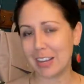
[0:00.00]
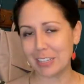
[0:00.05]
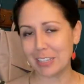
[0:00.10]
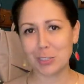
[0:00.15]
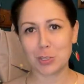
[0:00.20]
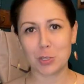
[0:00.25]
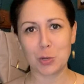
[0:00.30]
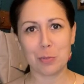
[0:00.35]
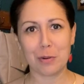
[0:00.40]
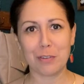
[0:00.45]

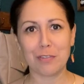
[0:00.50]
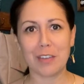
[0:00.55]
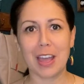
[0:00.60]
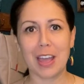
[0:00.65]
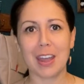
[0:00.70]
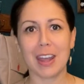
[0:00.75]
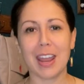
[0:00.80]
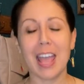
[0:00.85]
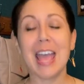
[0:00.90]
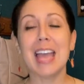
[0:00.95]
It's super
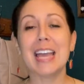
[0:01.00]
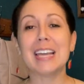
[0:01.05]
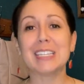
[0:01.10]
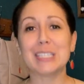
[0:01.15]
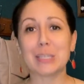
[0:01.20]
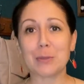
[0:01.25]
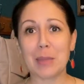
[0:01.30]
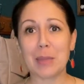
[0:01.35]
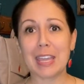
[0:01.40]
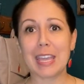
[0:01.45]
fun
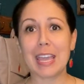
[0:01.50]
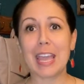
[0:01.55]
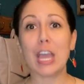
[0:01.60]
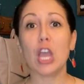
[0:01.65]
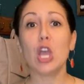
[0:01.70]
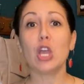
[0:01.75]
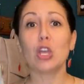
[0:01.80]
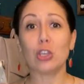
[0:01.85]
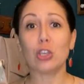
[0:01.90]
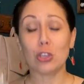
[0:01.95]
to make it
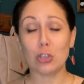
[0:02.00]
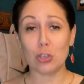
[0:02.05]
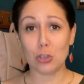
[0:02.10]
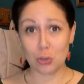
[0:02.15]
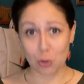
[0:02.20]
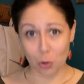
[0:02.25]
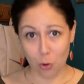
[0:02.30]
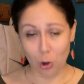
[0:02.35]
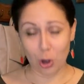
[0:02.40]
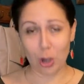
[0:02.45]

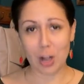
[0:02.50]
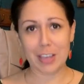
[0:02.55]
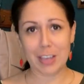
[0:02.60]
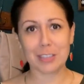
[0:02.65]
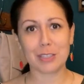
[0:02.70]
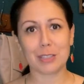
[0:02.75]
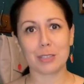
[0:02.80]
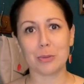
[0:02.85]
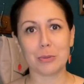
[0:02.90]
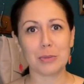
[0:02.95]
your
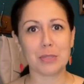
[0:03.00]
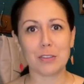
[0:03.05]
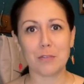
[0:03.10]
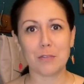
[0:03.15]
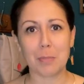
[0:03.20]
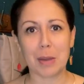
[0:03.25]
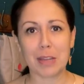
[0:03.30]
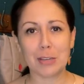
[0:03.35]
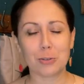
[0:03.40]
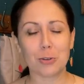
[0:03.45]

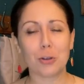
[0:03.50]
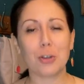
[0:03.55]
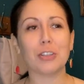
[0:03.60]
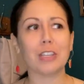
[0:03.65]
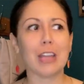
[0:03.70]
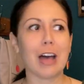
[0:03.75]
exclusive bundle,